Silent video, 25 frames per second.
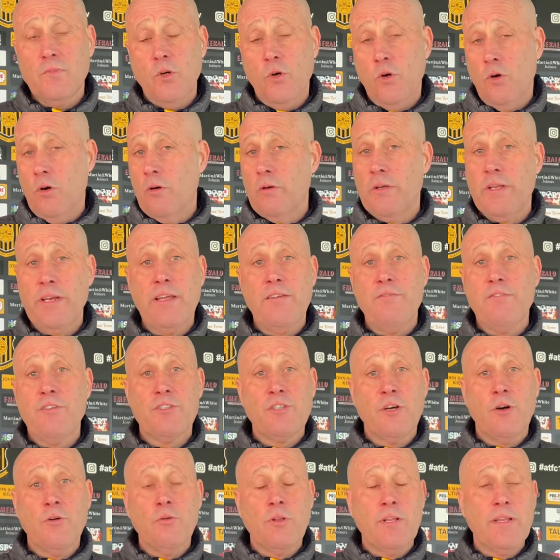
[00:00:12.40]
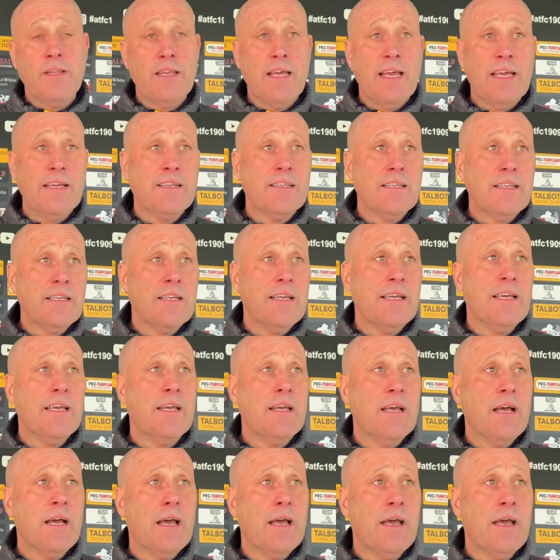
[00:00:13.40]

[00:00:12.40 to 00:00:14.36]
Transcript: Oh, great result at the end of the day.